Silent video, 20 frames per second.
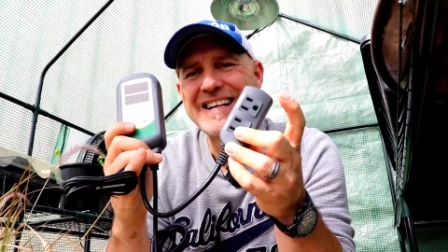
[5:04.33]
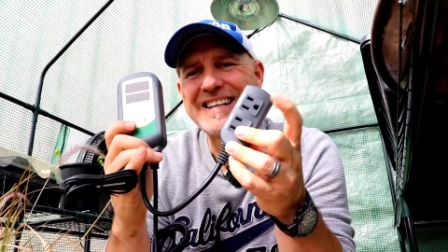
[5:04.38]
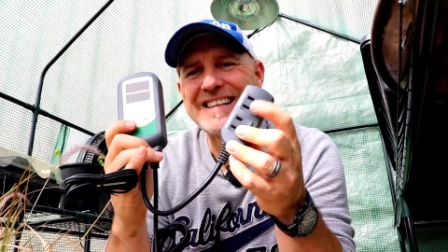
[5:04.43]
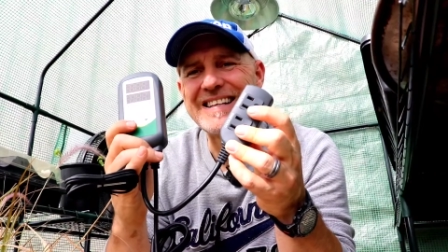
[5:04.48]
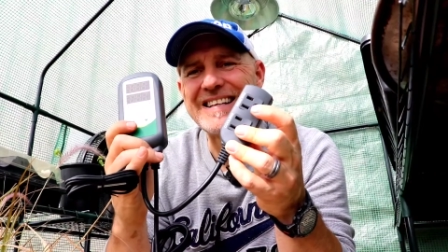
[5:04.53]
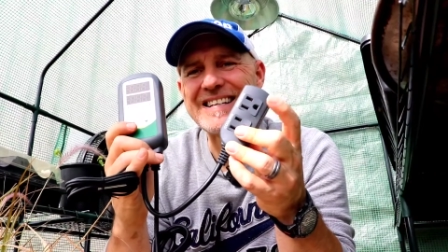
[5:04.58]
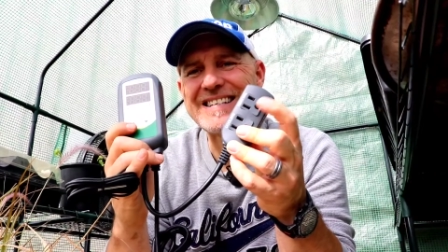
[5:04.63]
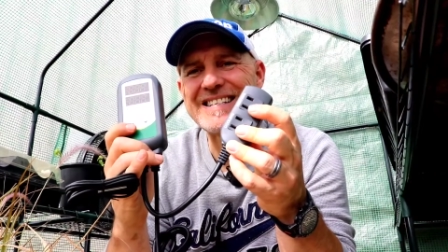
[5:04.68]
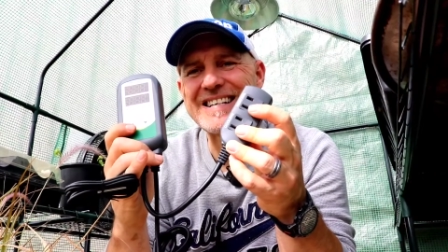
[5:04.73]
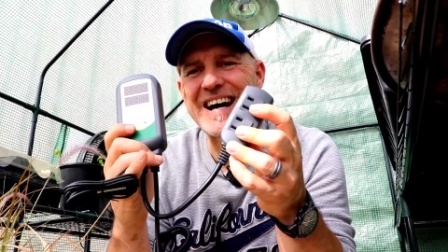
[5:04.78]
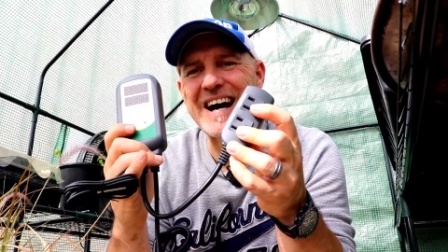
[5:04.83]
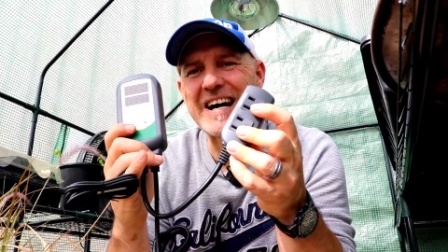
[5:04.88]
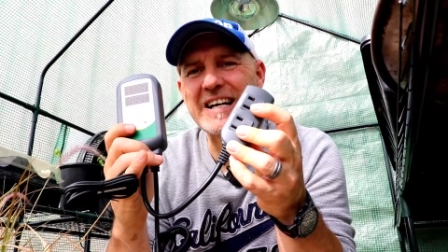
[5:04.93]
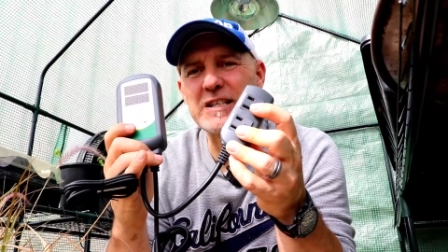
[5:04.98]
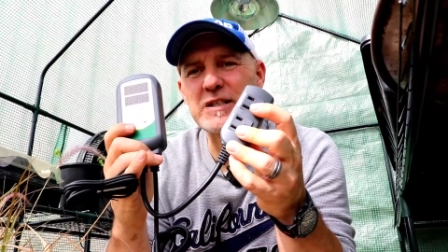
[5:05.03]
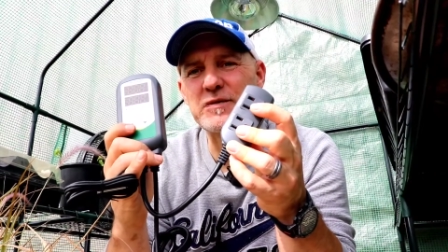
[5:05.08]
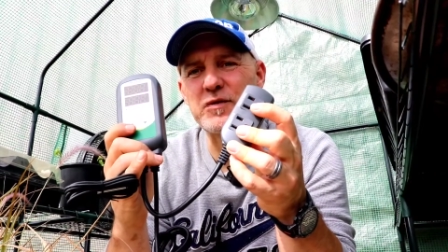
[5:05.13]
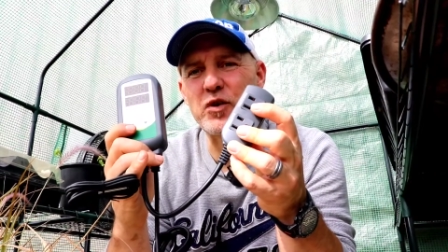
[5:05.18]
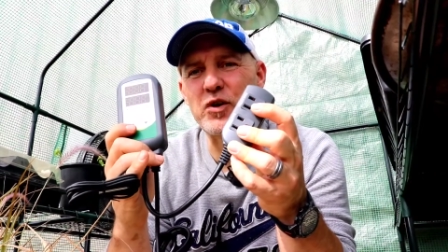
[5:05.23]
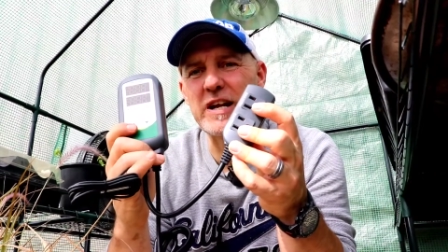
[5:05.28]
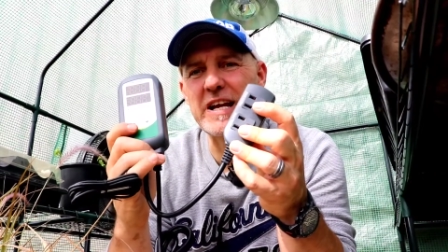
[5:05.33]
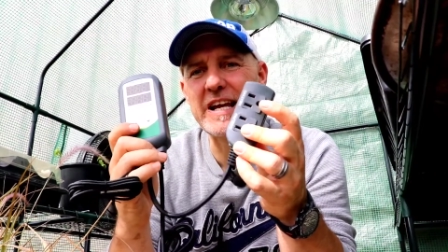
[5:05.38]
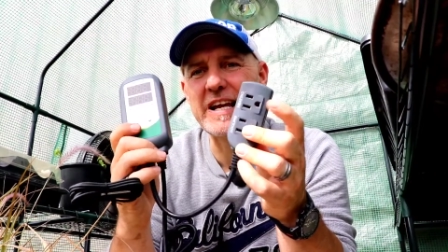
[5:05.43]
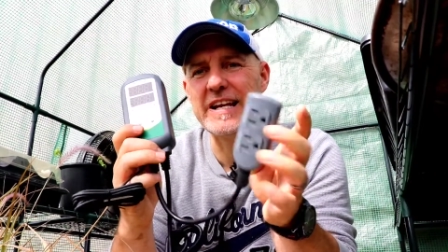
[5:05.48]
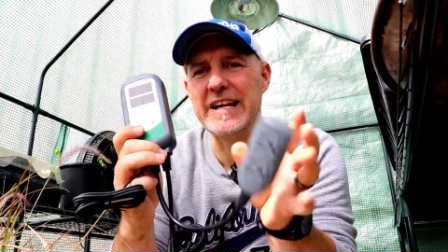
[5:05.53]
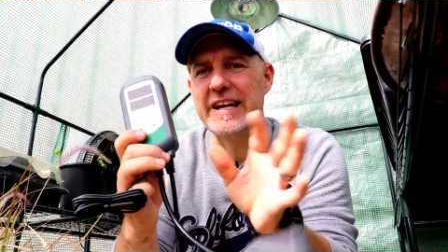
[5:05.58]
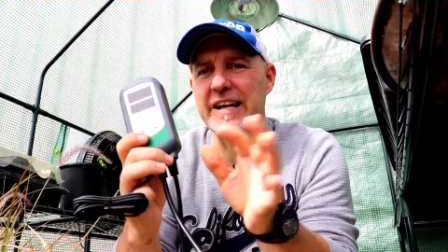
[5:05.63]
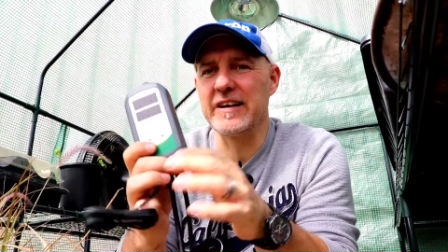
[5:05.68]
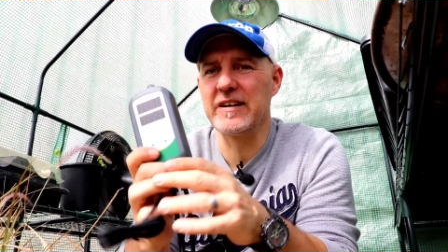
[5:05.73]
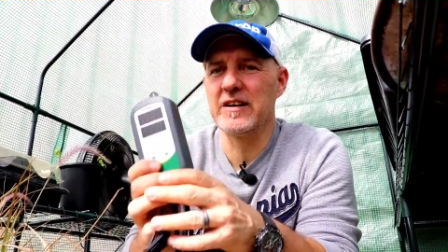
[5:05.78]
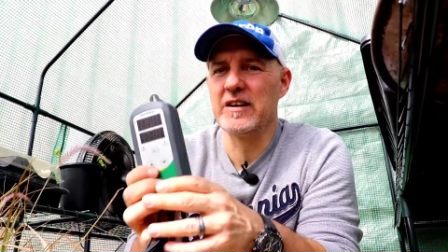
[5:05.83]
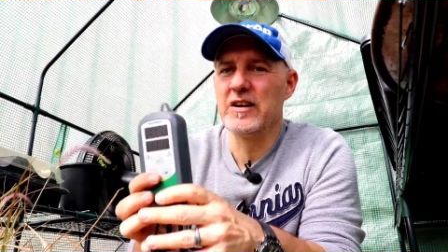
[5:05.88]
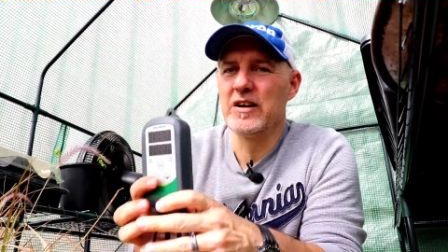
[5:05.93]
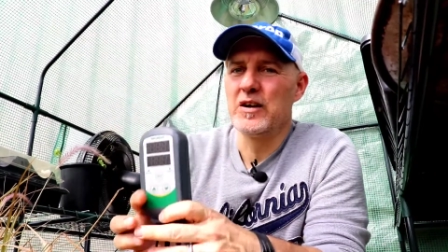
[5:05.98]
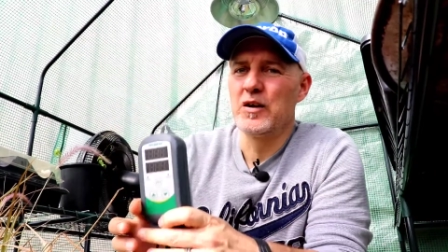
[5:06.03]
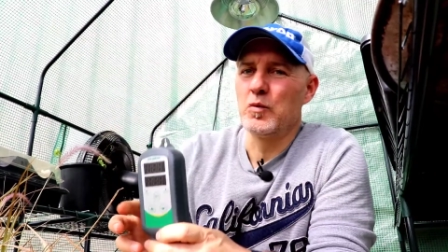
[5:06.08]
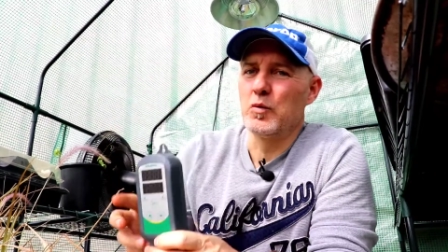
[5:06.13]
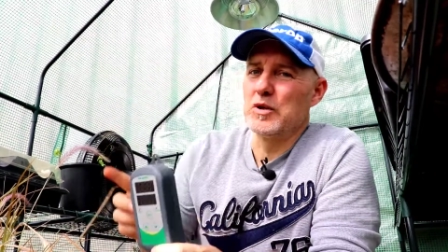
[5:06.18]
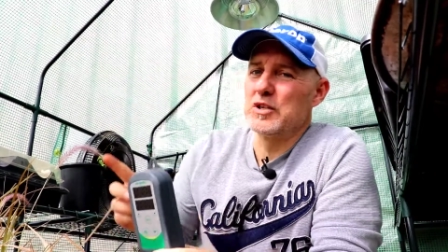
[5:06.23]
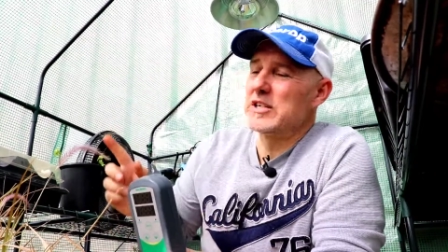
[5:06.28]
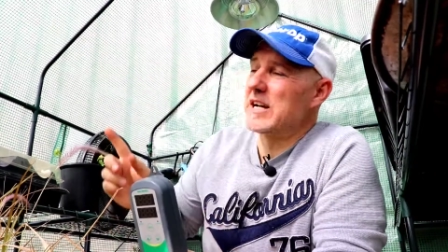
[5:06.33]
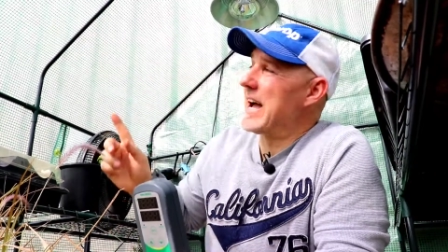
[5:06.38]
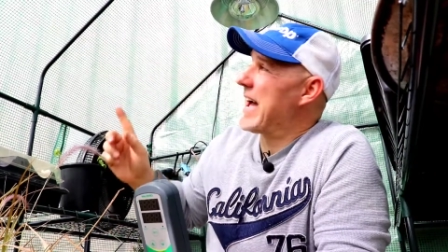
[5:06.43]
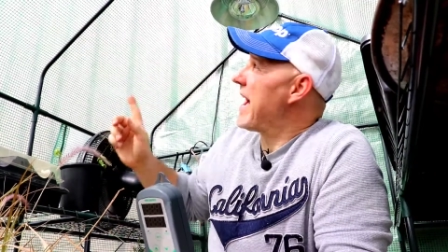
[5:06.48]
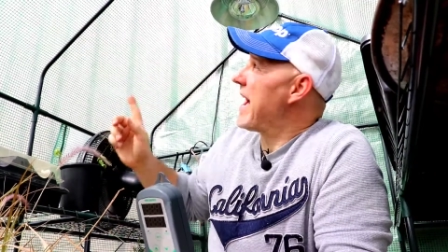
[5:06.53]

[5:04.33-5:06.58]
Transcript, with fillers: This side is for heating, which I